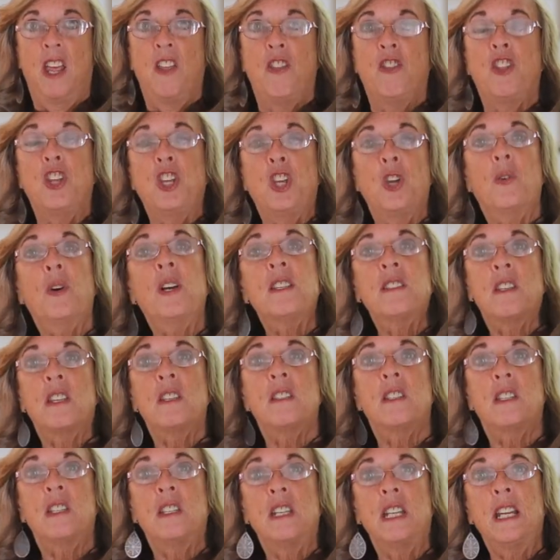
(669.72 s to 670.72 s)
The
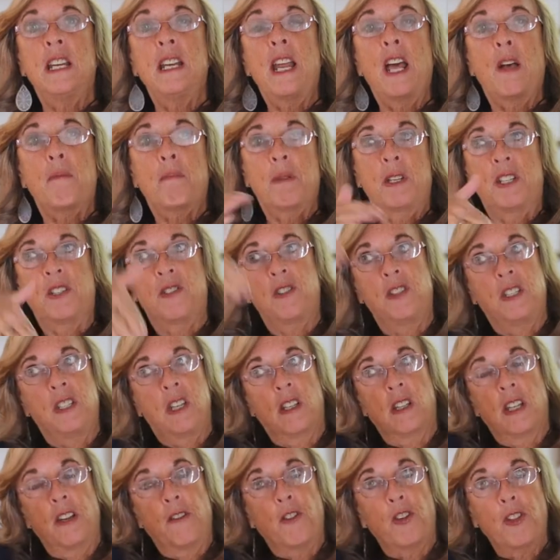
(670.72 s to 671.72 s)
USS Indianapolis
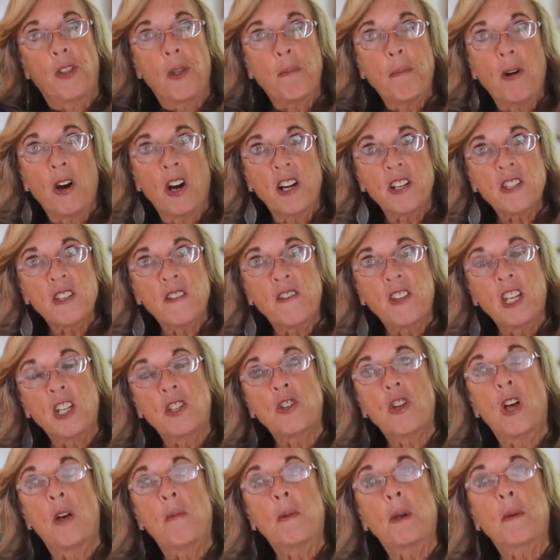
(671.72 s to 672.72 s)
delivered the parts of the
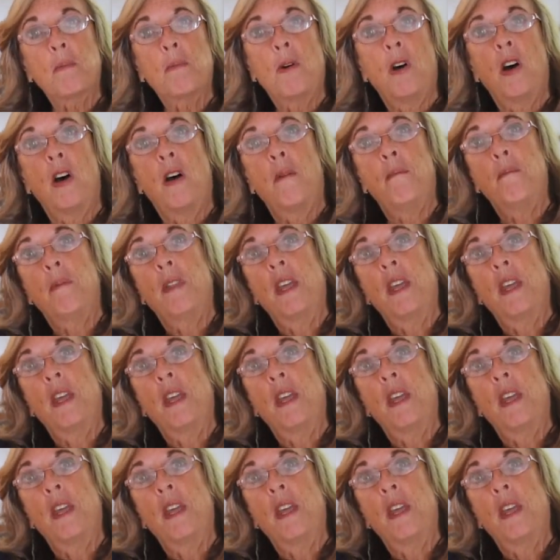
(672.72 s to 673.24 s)
atomic bomb.